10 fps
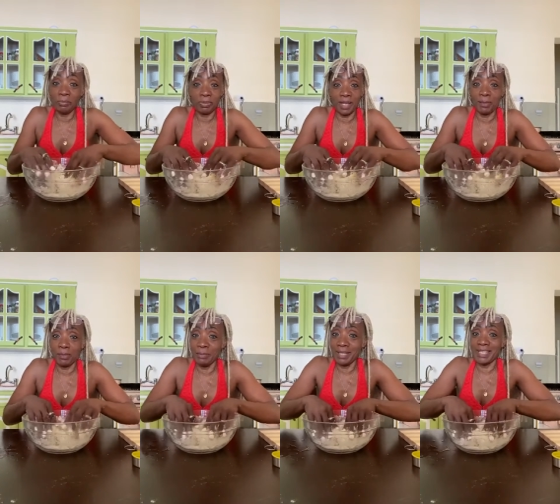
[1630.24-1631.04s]

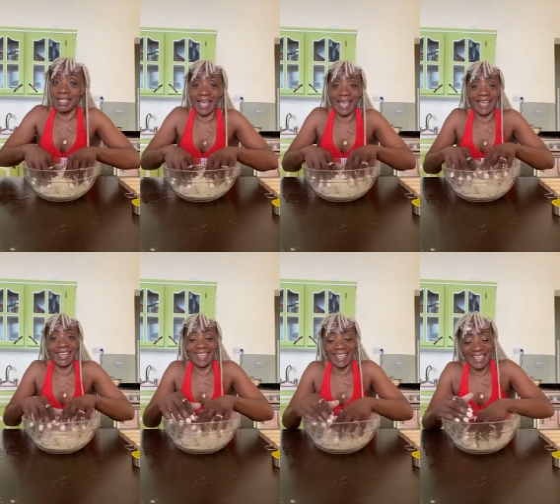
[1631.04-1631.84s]
Okay, let's get
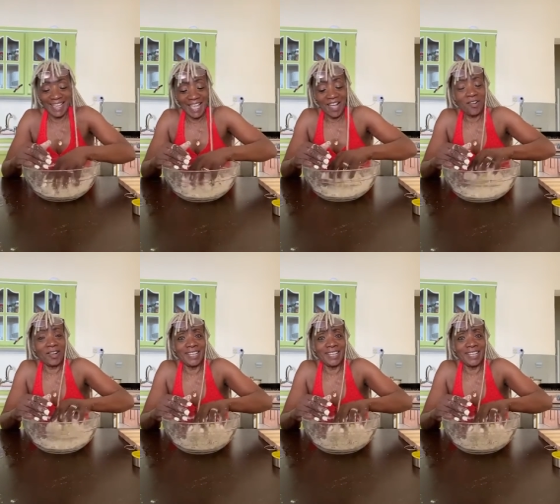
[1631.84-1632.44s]
this together.